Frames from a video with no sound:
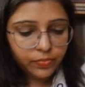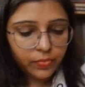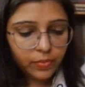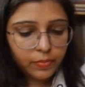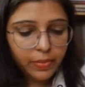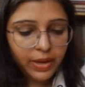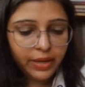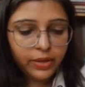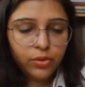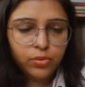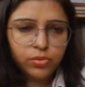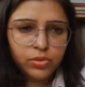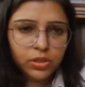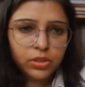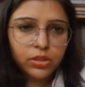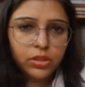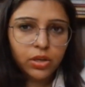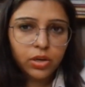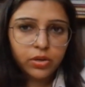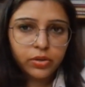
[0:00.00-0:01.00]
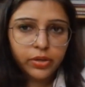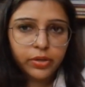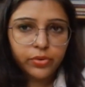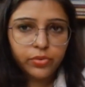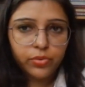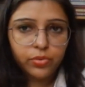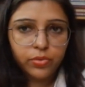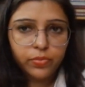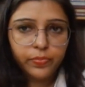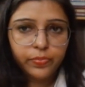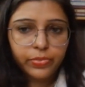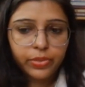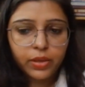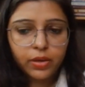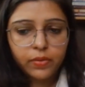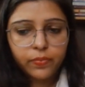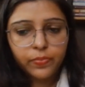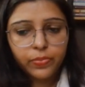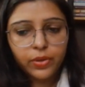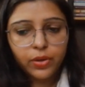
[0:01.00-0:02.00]
by using the octet rule.
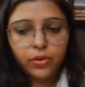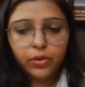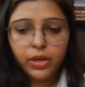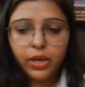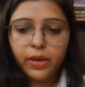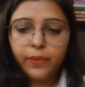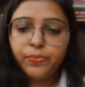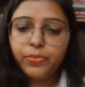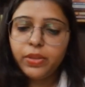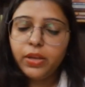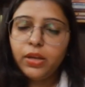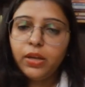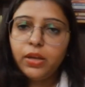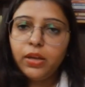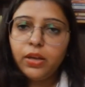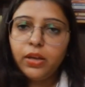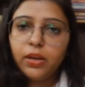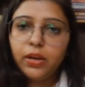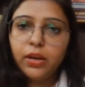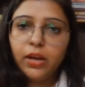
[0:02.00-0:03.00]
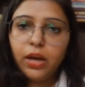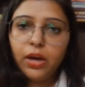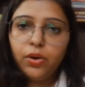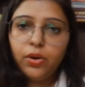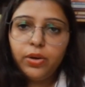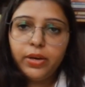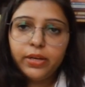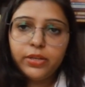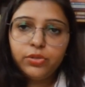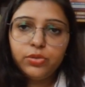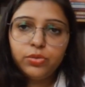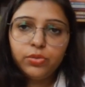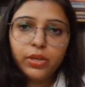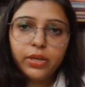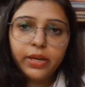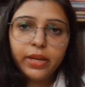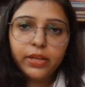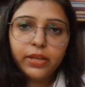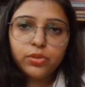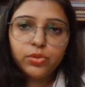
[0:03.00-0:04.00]
Okay, now let's do
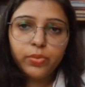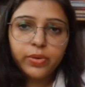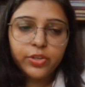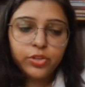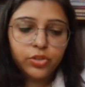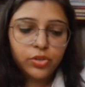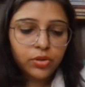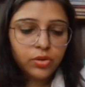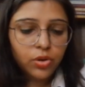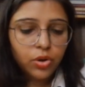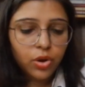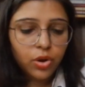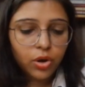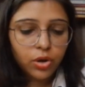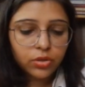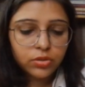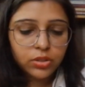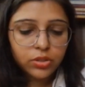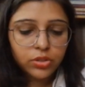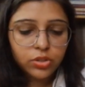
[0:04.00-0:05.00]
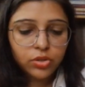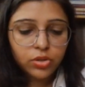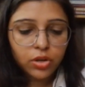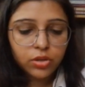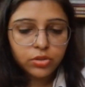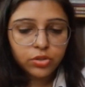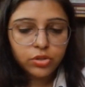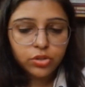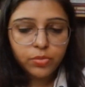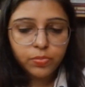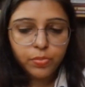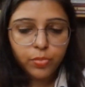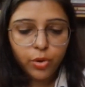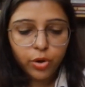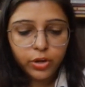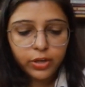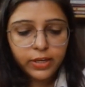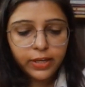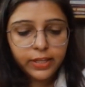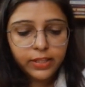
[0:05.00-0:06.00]
the next question. Oxygen
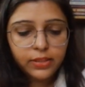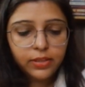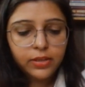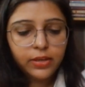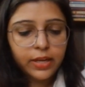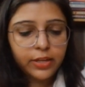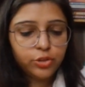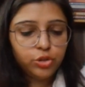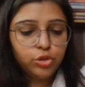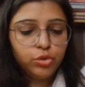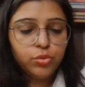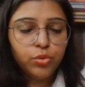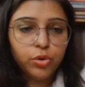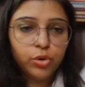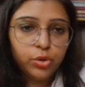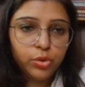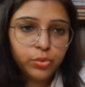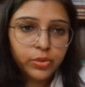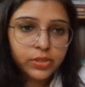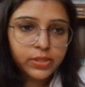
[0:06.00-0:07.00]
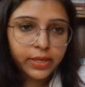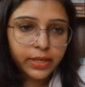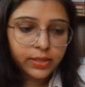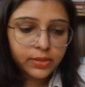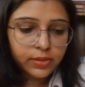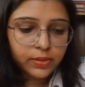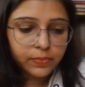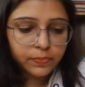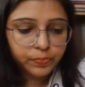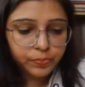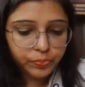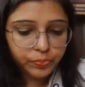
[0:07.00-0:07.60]
bond length in H2O2 is X.